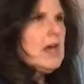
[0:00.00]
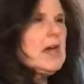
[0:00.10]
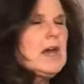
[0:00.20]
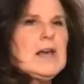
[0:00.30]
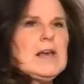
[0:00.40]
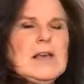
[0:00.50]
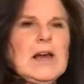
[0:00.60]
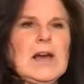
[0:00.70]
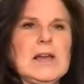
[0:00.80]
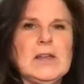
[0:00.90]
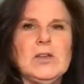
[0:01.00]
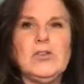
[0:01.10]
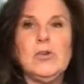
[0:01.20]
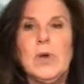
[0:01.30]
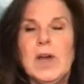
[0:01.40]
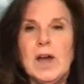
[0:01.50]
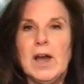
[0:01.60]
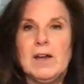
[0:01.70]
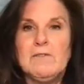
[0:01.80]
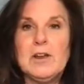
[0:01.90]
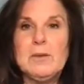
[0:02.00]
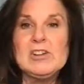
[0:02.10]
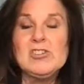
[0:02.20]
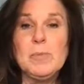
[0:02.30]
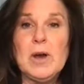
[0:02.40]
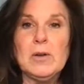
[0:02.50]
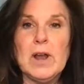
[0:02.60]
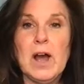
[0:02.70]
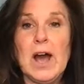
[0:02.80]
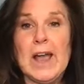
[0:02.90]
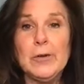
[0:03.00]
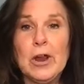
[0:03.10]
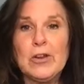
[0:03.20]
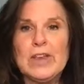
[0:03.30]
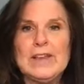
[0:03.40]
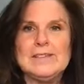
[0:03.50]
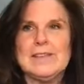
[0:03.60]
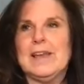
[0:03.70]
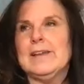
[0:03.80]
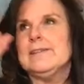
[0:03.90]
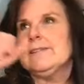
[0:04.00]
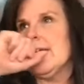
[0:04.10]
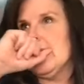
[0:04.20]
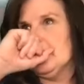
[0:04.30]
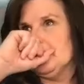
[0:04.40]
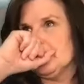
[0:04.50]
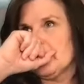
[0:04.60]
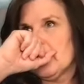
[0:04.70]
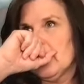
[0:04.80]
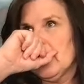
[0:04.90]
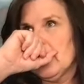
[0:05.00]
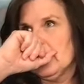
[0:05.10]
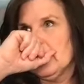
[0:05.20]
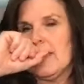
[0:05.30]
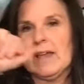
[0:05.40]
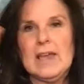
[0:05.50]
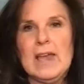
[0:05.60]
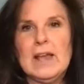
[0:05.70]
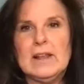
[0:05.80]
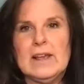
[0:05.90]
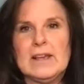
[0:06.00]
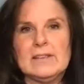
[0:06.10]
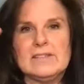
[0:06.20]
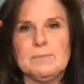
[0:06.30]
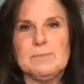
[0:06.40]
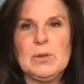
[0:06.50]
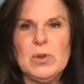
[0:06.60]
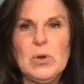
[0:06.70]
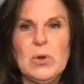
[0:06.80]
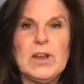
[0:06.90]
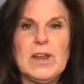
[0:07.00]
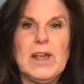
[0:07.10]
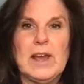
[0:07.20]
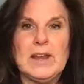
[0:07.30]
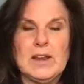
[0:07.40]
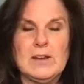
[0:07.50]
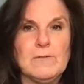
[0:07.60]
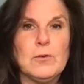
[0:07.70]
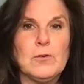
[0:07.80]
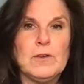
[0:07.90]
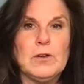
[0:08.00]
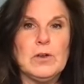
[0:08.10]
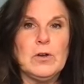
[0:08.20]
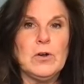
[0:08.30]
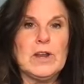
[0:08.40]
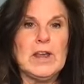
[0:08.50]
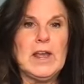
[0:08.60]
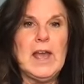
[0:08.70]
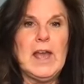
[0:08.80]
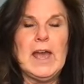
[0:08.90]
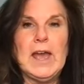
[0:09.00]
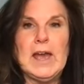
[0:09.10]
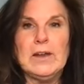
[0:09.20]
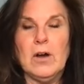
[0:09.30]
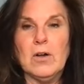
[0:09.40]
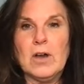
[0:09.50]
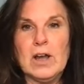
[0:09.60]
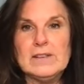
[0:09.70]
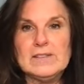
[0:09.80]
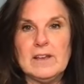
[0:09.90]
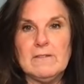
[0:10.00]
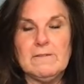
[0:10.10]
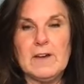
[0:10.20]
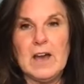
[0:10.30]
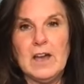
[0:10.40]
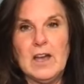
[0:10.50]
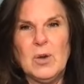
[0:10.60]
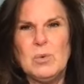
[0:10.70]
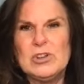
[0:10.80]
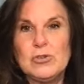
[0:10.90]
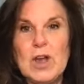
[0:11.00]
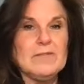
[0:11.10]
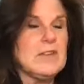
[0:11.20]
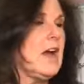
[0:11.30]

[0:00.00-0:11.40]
Hindu, very much about hierarchies and like superiority and inferiority and all kinds of witchcraft